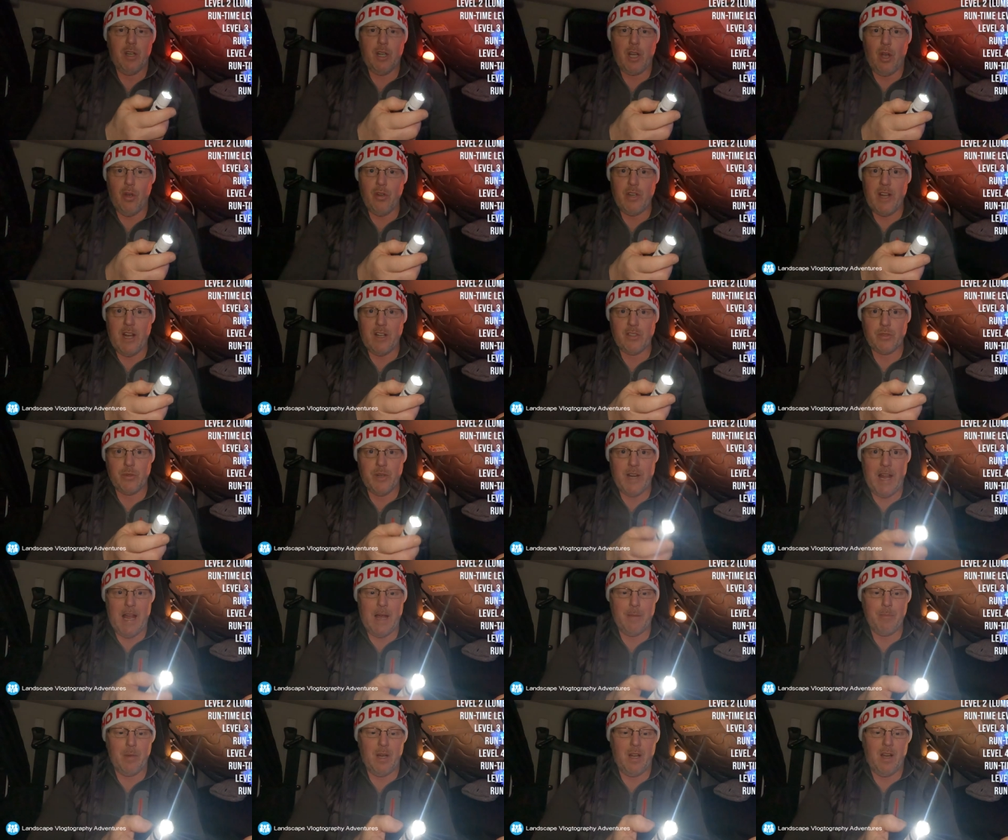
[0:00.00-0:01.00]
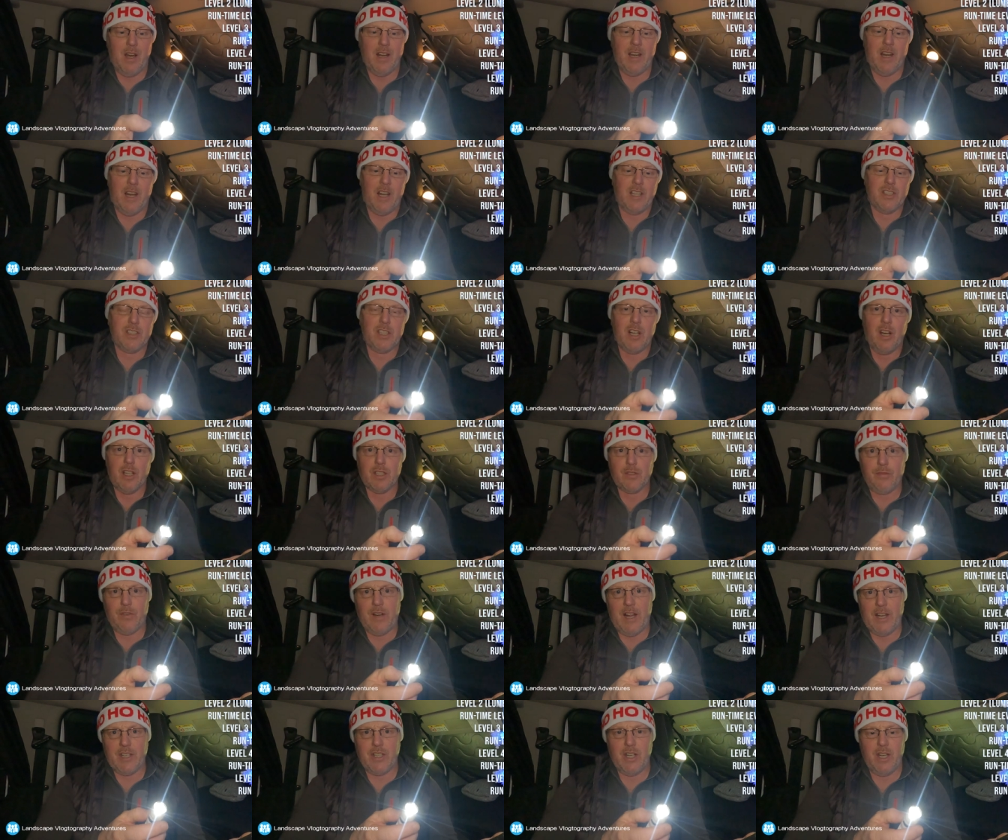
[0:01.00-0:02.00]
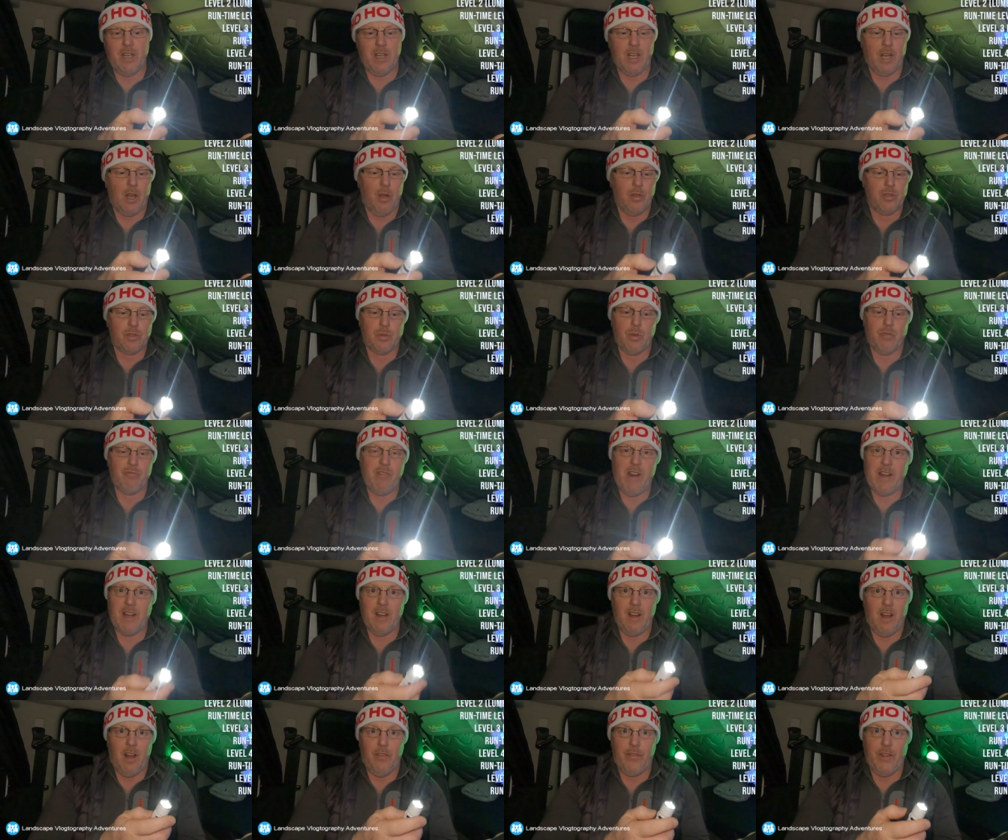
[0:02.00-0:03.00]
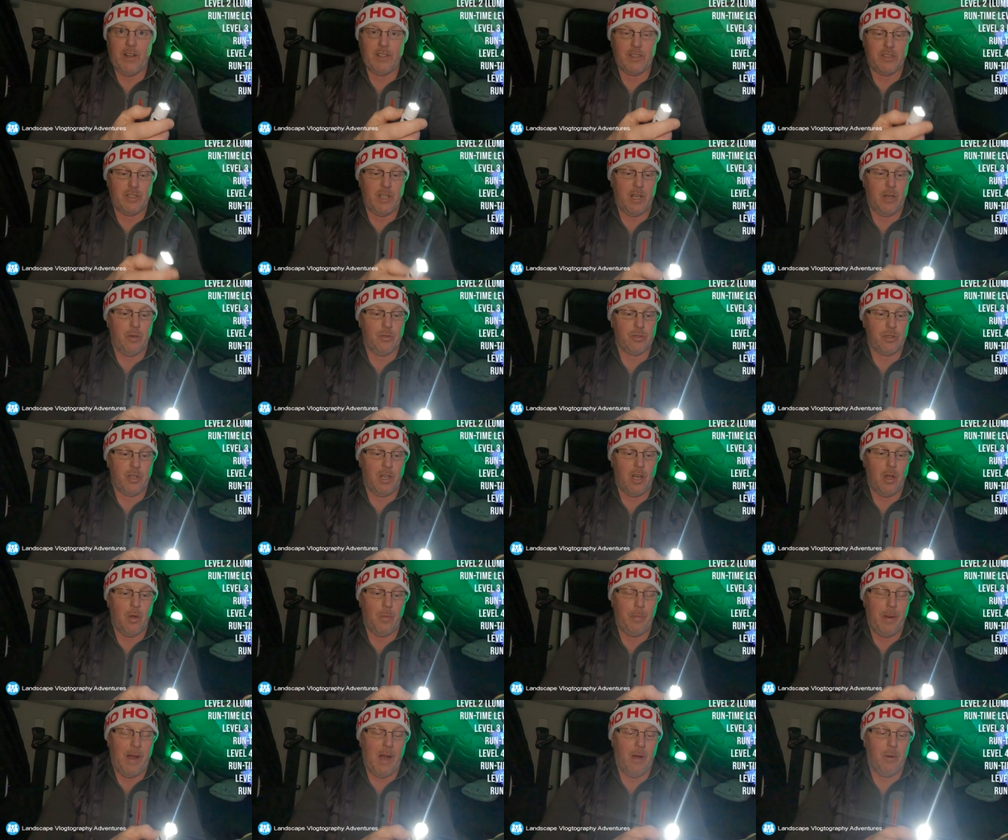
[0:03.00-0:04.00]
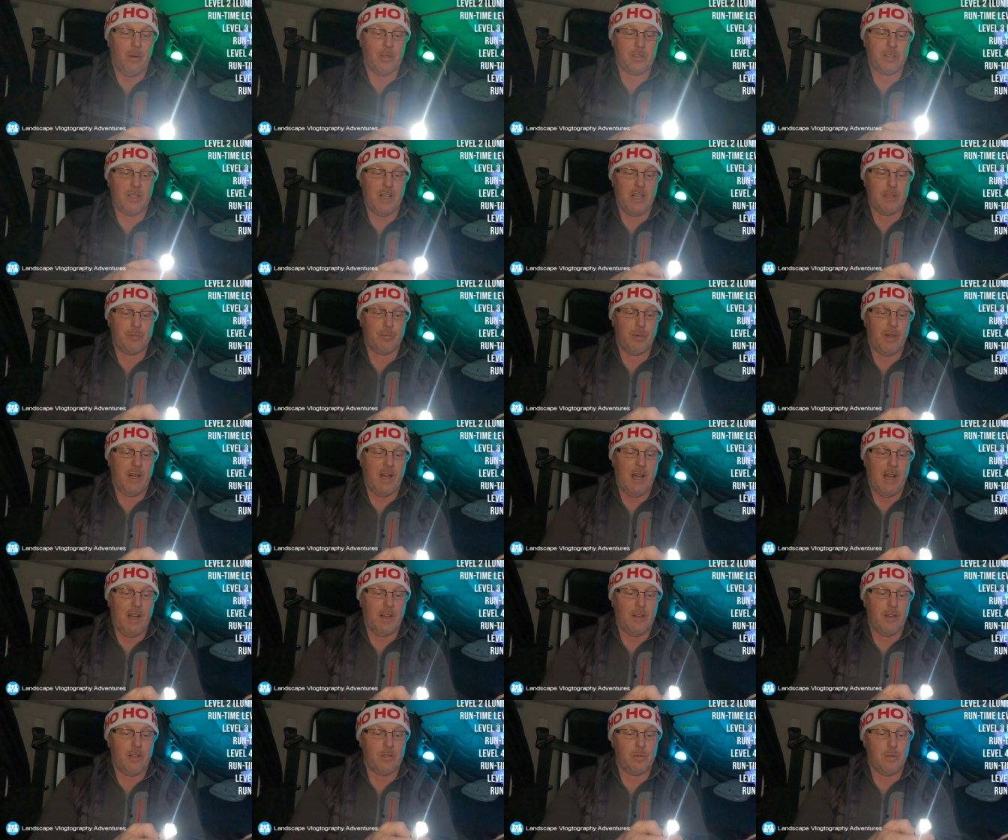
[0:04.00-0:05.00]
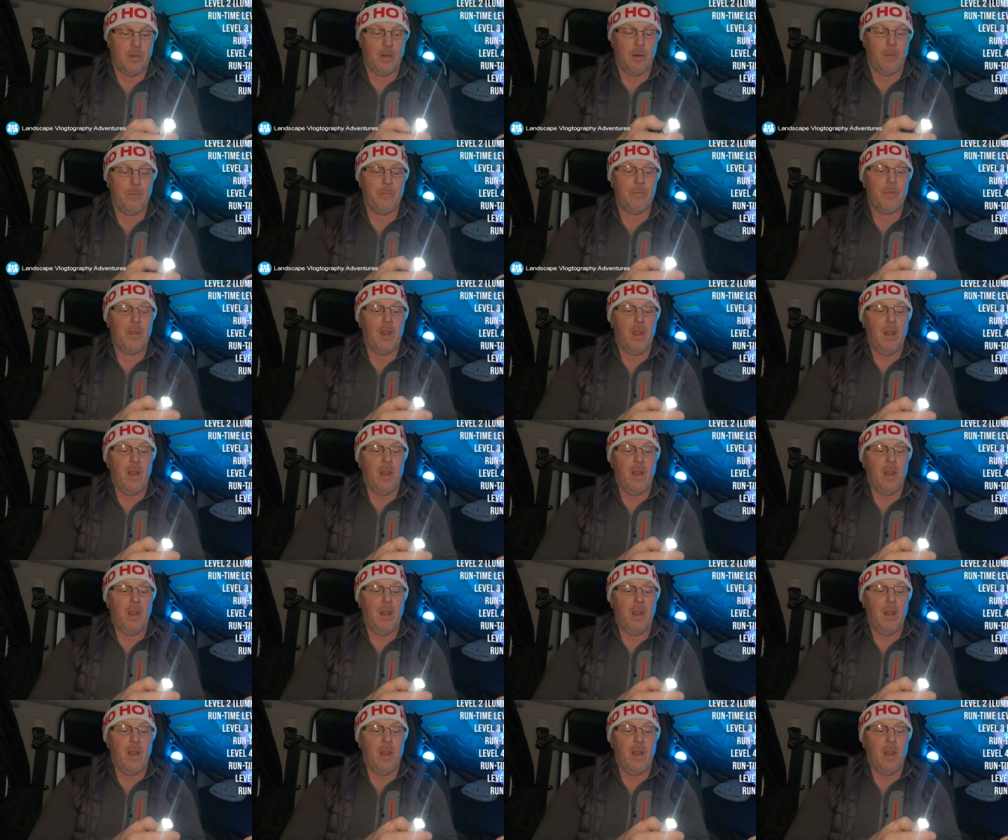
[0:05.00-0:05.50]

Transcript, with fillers: It'll go down to an amber light and then it starts flashing. It goes for a red light, I think, to tell you it's on low power, so that's pretty handy as well.